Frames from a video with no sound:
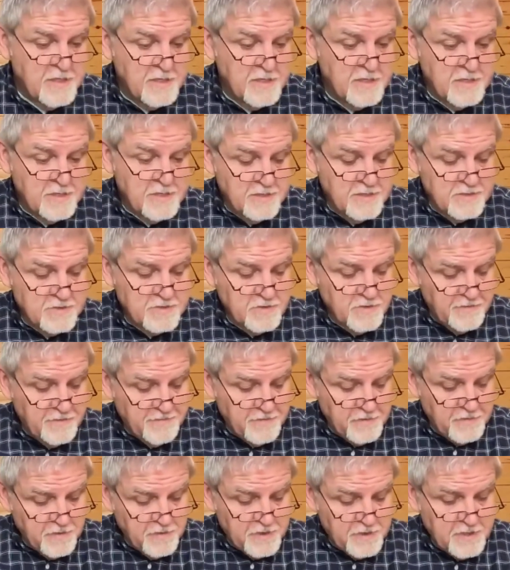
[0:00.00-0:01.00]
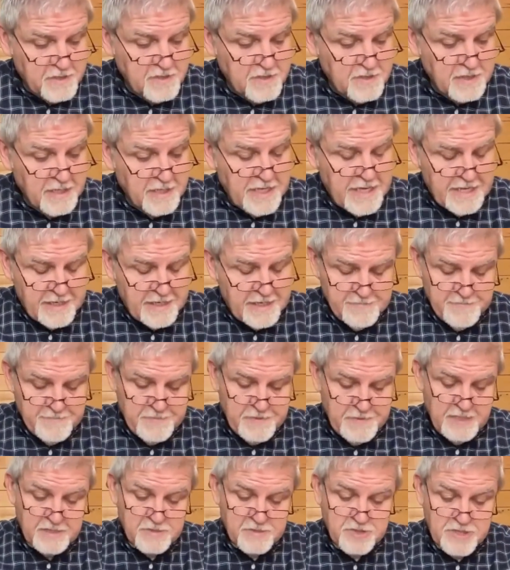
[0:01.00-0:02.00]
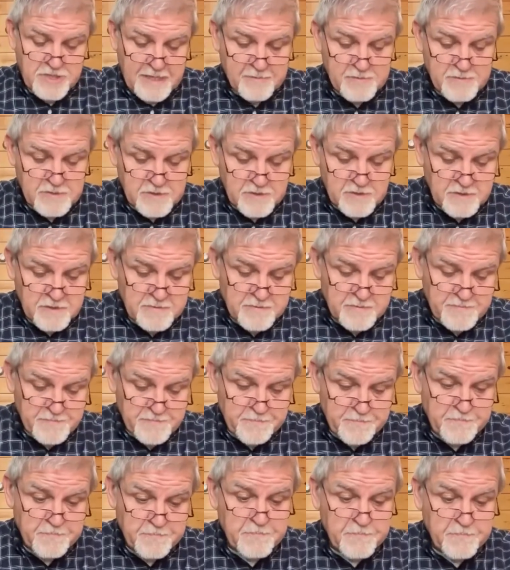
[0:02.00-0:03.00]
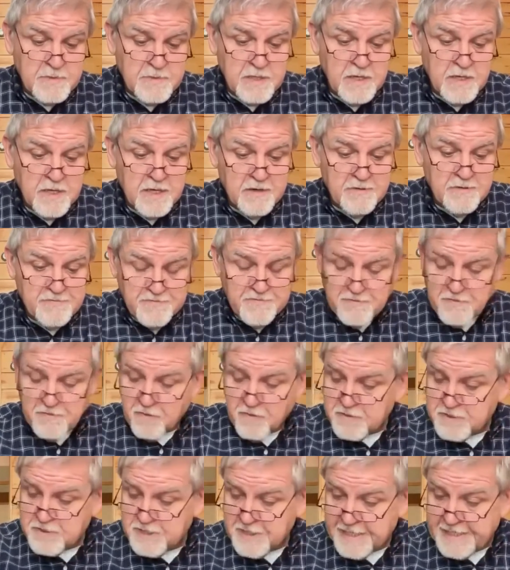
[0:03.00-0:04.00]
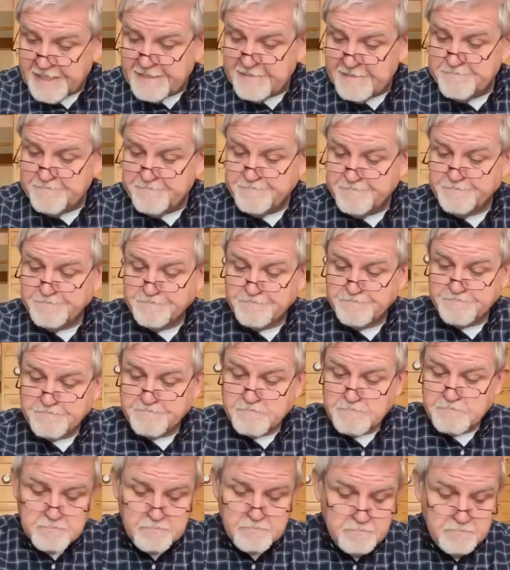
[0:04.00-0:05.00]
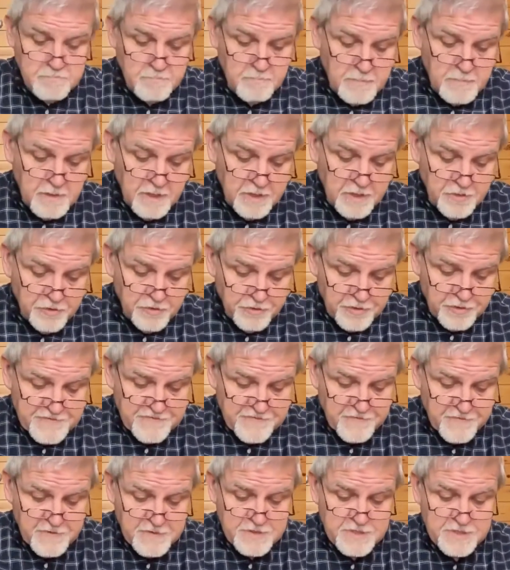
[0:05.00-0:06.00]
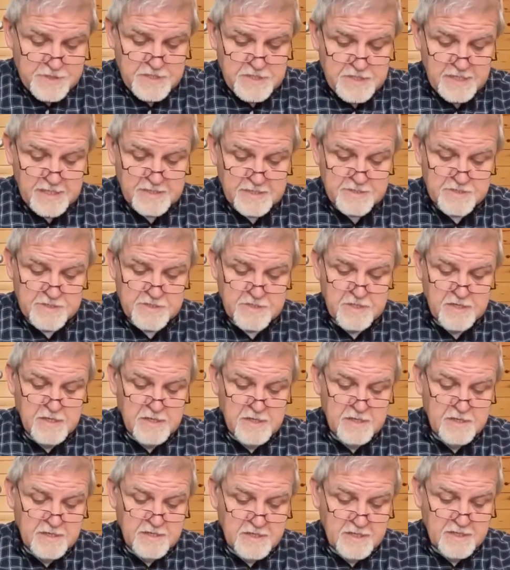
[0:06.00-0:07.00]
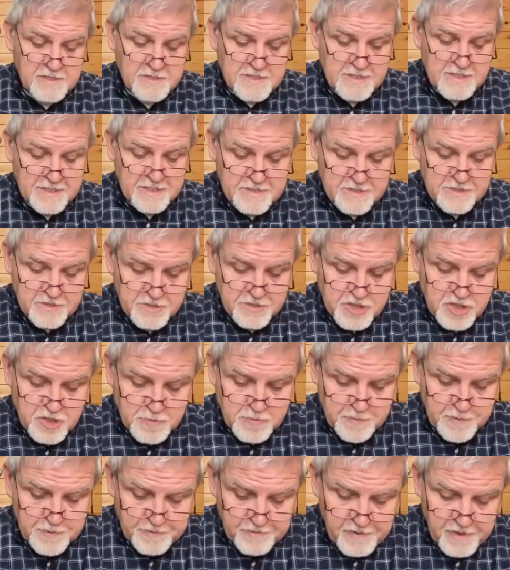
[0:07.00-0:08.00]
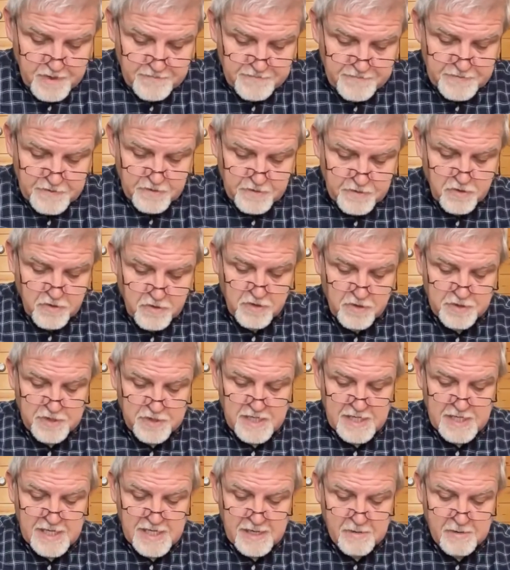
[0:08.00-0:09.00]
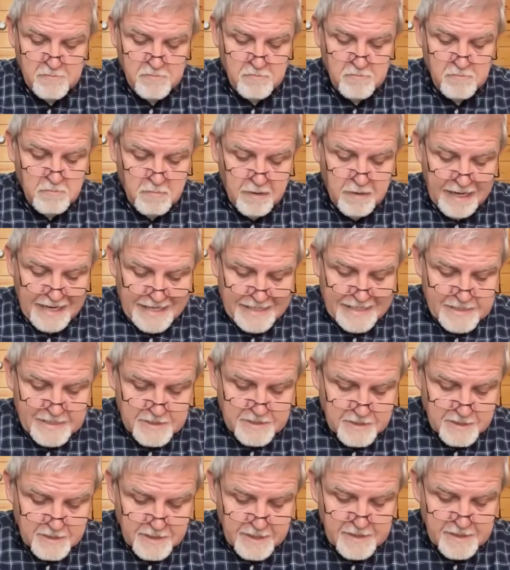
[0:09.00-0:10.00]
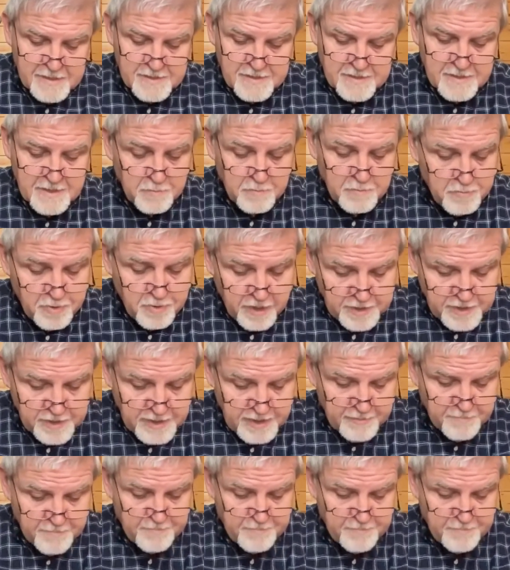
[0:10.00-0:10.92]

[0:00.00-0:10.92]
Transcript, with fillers: So if you look again in chapter uh, 14, notice verse 6, it says, The Spirit of the Lord came mightily upon him.